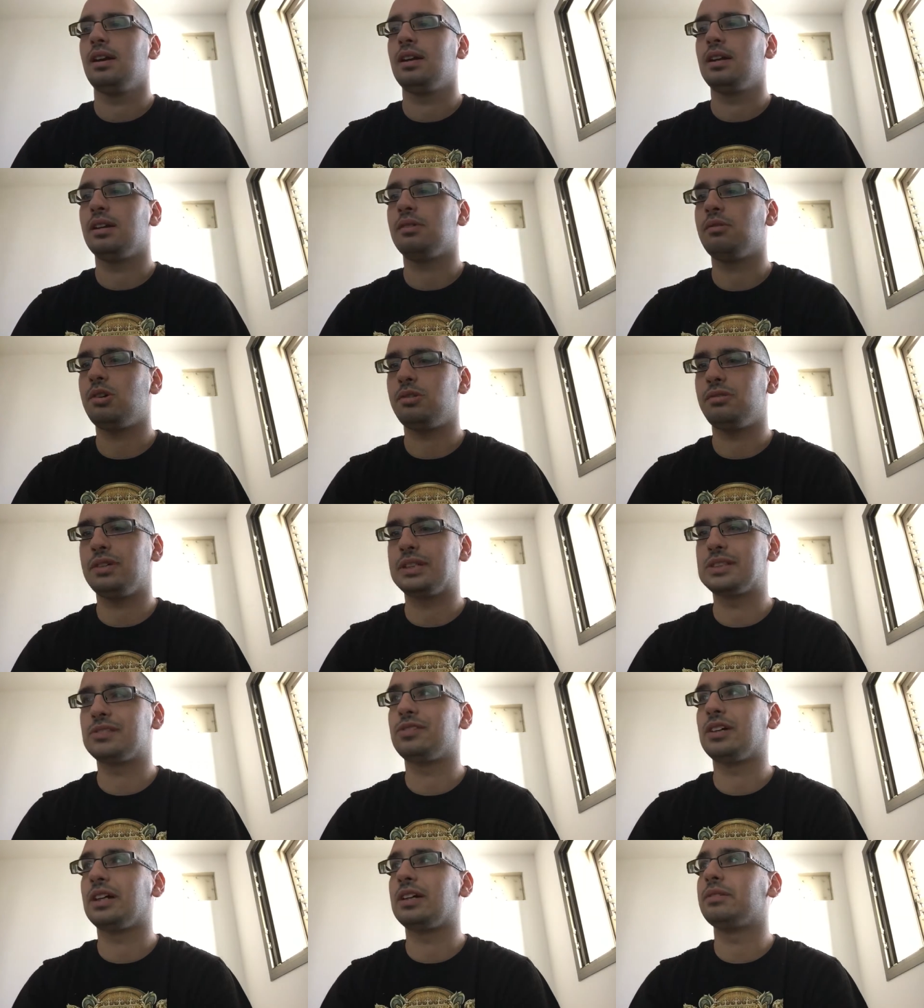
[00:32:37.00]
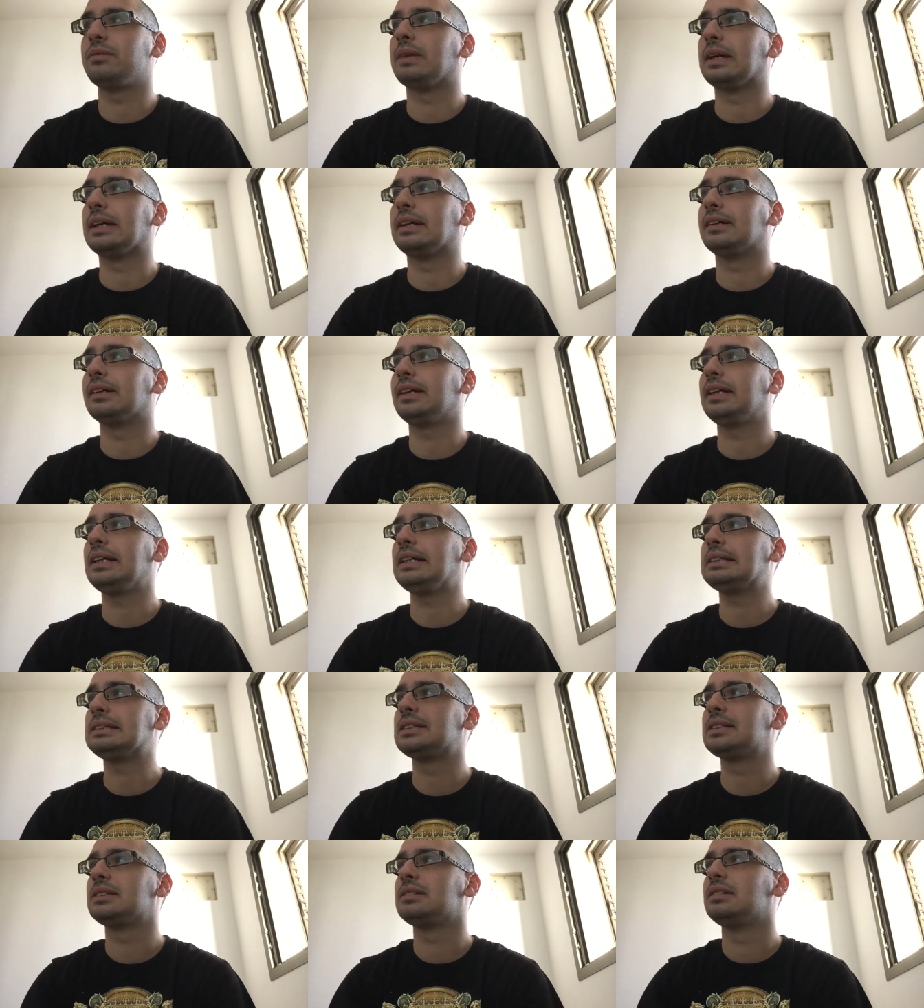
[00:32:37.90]
The war was fought by
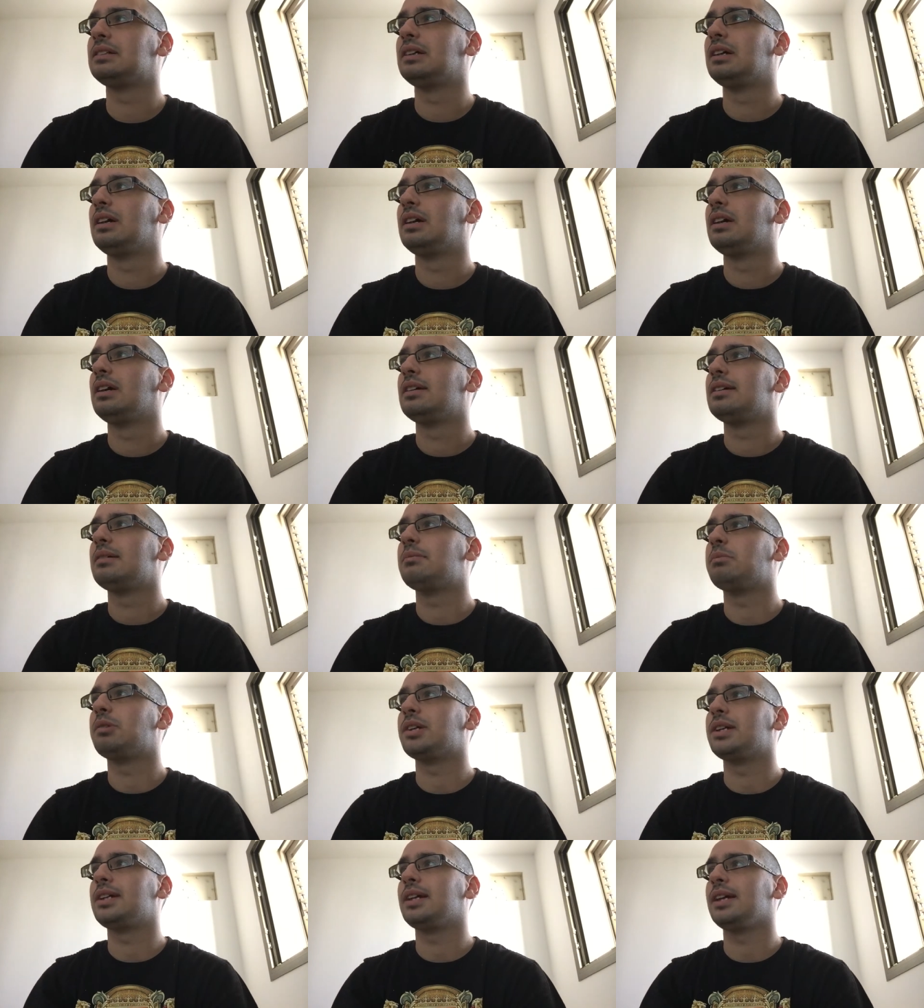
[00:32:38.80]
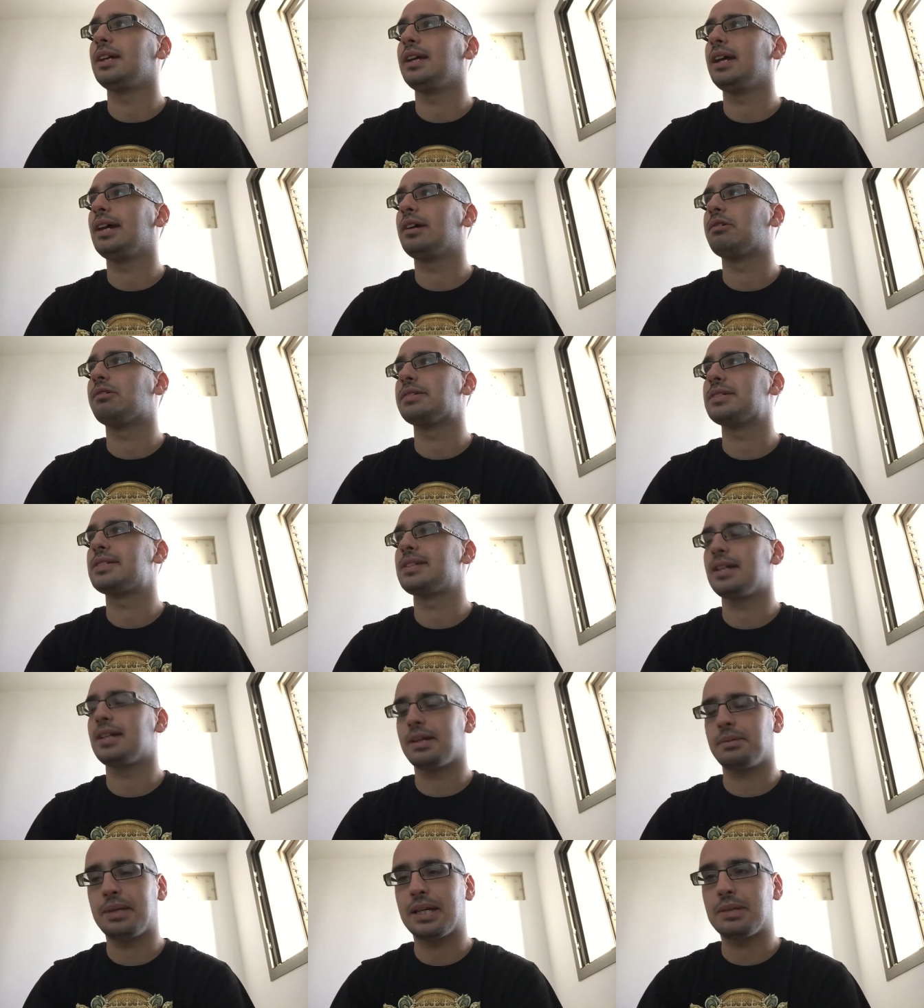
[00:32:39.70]
Greece, Montenegro,
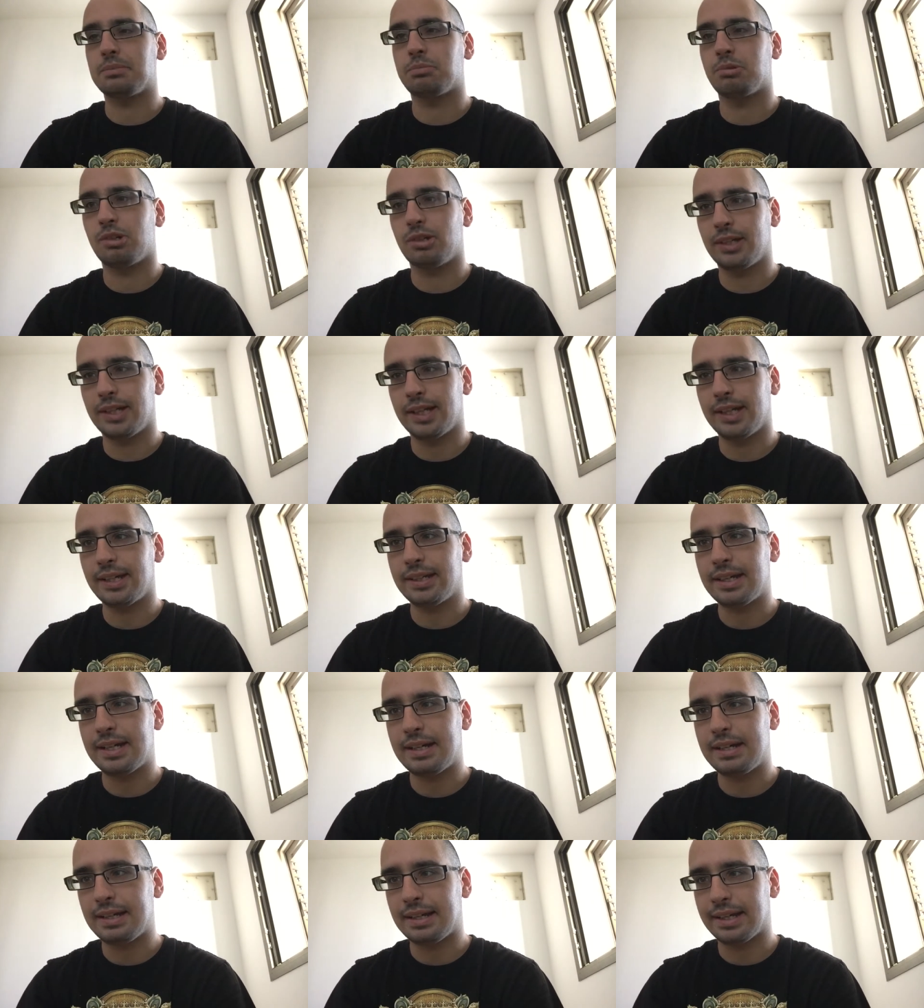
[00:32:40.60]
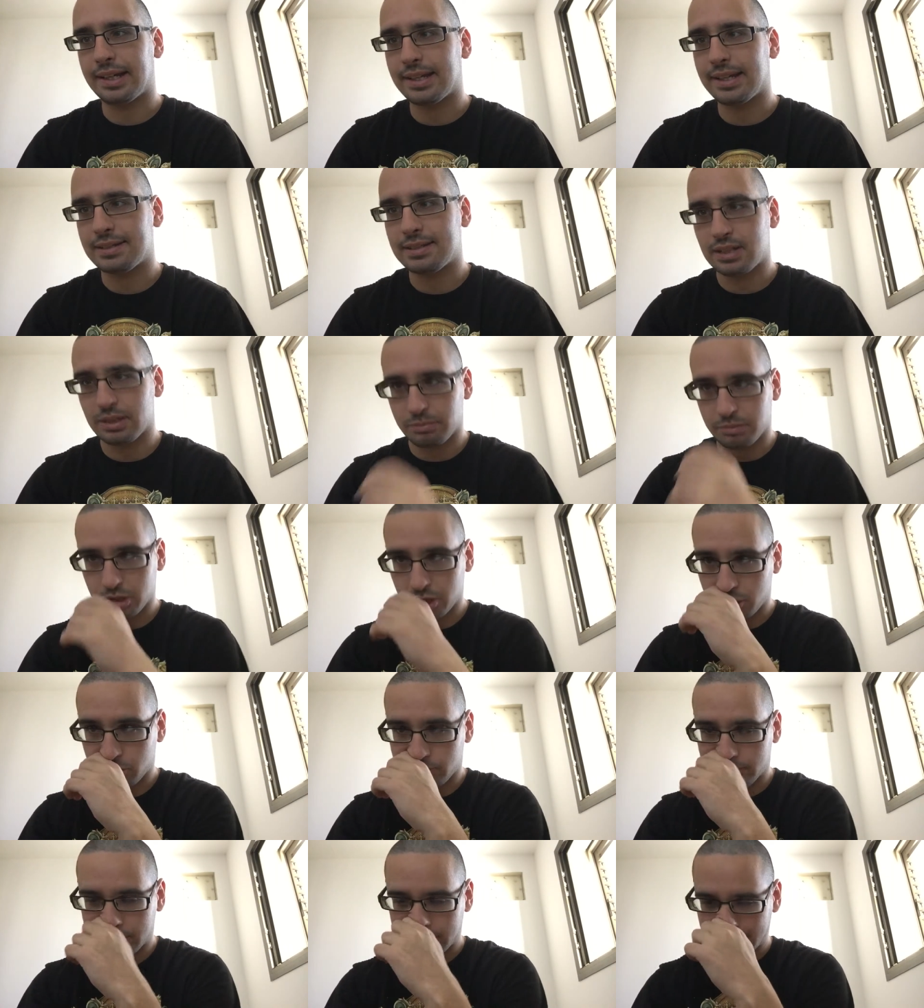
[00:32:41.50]
Serbia and Bulgaria against the
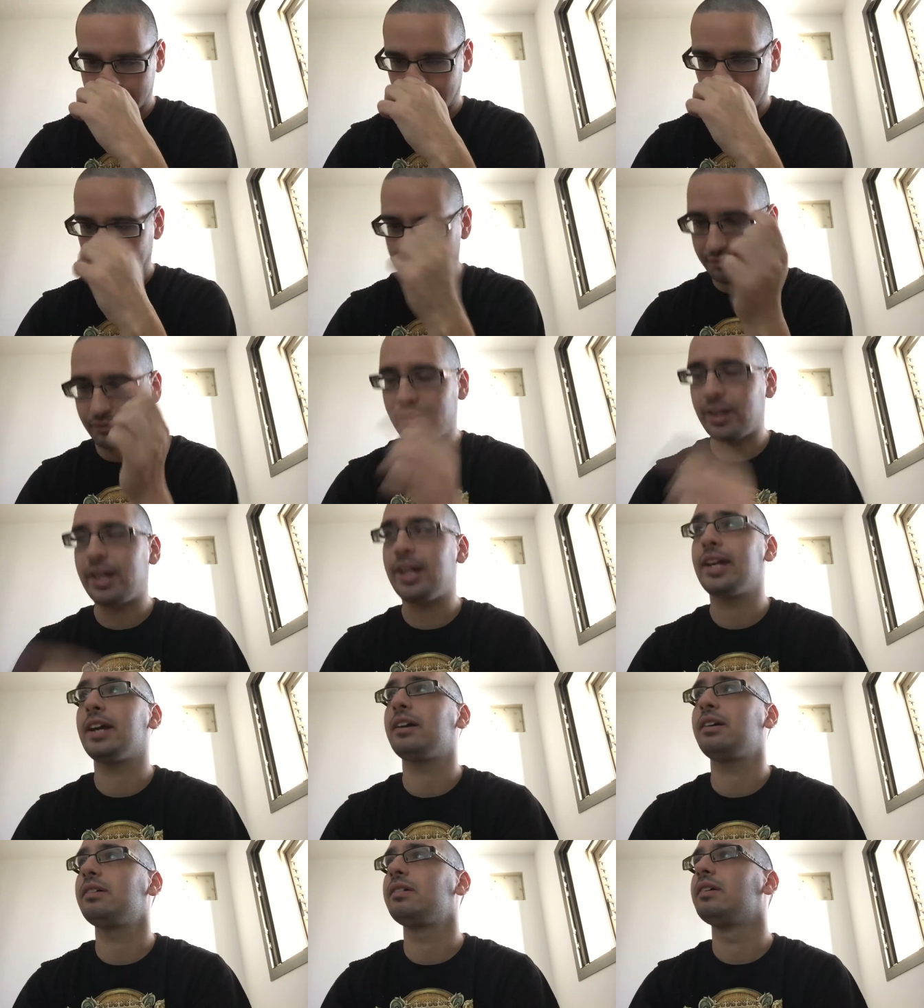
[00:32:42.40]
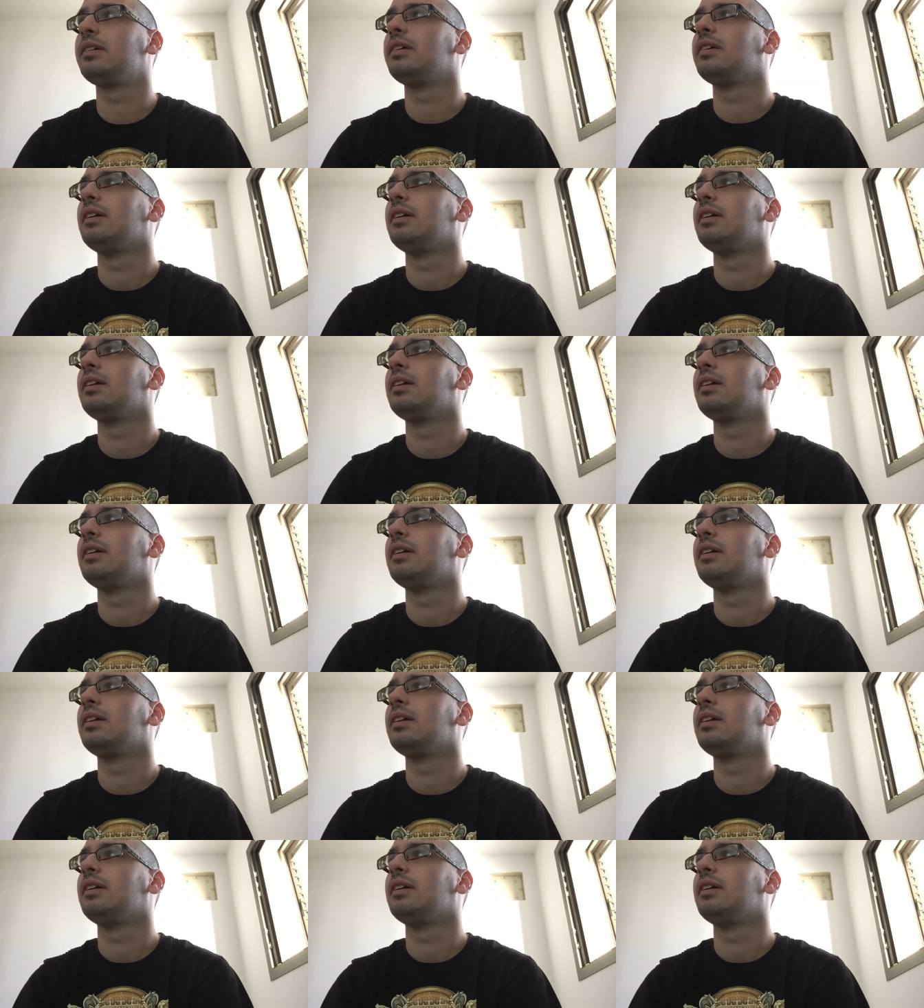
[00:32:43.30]
Ottoman Empire.